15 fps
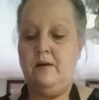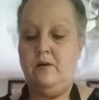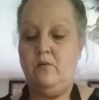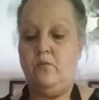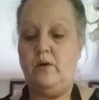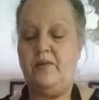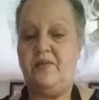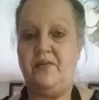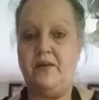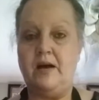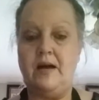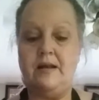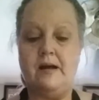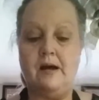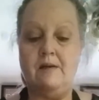with the,
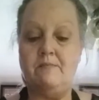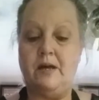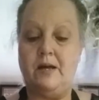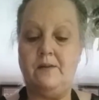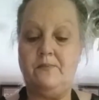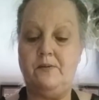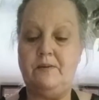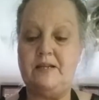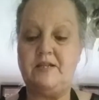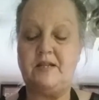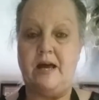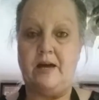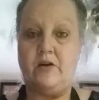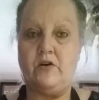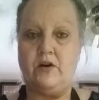now I'm not going to put my
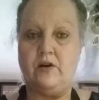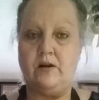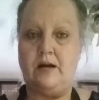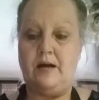stack cooker